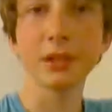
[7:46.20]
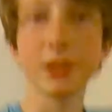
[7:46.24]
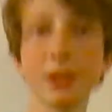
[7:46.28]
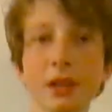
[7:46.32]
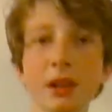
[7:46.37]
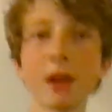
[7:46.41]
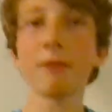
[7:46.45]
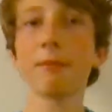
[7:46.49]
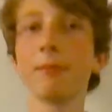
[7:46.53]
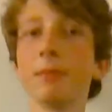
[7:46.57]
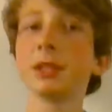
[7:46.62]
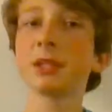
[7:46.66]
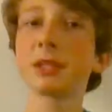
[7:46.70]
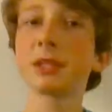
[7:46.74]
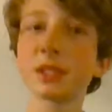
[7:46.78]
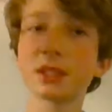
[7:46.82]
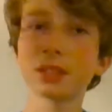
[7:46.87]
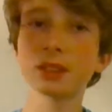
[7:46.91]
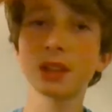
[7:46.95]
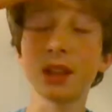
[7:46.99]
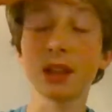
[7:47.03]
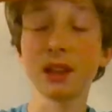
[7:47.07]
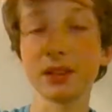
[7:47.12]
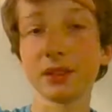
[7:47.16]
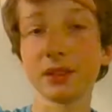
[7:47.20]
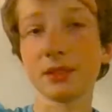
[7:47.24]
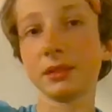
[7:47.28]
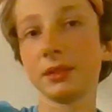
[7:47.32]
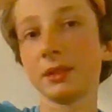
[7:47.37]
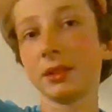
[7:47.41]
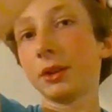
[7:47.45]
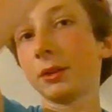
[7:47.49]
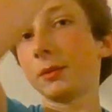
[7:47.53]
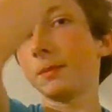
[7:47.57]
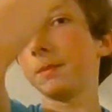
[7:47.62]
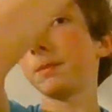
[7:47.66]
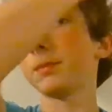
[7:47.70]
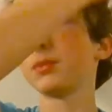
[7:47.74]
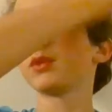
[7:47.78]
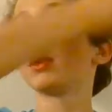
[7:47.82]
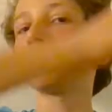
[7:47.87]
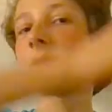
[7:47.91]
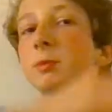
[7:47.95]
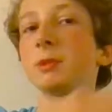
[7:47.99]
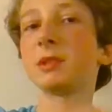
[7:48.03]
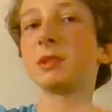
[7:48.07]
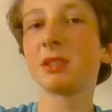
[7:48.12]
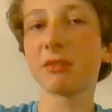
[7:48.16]
the governments and
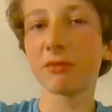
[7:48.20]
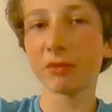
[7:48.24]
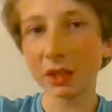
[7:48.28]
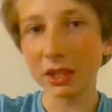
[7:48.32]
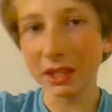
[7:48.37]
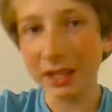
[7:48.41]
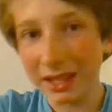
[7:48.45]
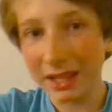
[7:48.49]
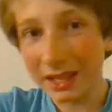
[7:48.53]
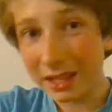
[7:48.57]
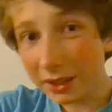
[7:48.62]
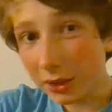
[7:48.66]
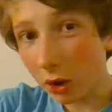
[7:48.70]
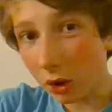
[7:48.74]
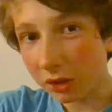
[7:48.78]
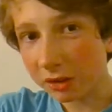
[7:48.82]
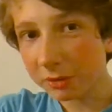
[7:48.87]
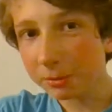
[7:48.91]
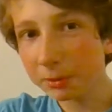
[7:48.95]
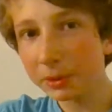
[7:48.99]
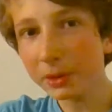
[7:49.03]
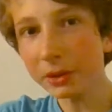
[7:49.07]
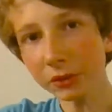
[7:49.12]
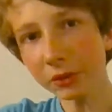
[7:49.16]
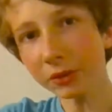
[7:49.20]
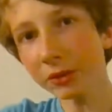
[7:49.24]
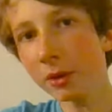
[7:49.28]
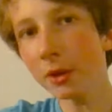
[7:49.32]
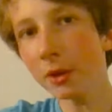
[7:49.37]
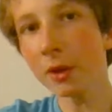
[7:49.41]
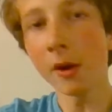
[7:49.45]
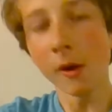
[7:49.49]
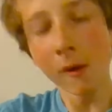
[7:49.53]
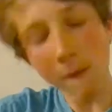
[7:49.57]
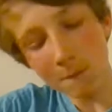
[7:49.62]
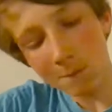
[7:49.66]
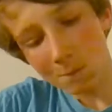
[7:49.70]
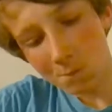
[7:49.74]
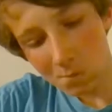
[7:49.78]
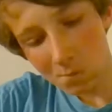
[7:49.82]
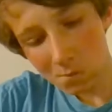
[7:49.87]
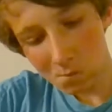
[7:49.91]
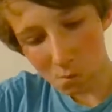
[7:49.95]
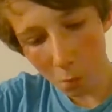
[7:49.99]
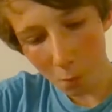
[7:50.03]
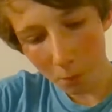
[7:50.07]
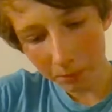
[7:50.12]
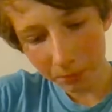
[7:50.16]
specifically in the hospitals.
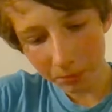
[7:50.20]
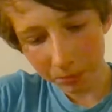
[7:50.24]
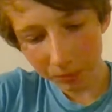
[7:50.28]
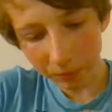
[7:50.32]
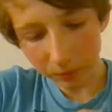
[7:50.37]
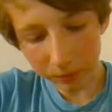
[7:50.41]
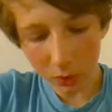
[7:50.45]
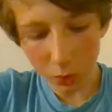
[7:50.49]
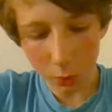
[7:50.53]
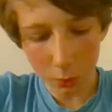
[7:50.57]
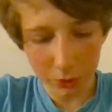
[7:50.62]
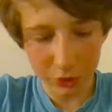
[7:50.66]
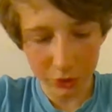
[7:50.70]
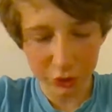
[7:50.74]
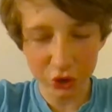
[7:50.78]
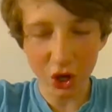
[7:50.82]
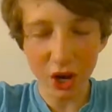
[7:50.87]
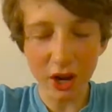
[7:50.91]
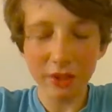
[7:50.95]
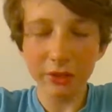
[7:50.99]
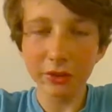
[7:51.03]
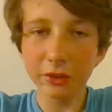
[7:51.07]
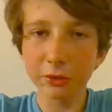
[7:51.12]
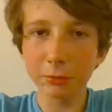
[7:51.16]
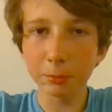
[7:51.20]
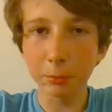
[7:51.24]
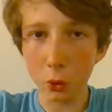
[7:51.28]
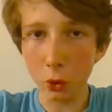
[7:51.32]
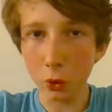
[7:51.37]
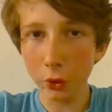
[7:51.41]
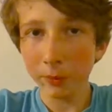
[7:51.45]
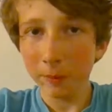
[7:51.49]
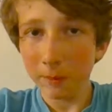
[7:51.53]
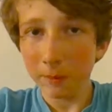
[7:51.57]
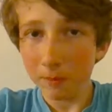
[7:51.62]
When a child is born,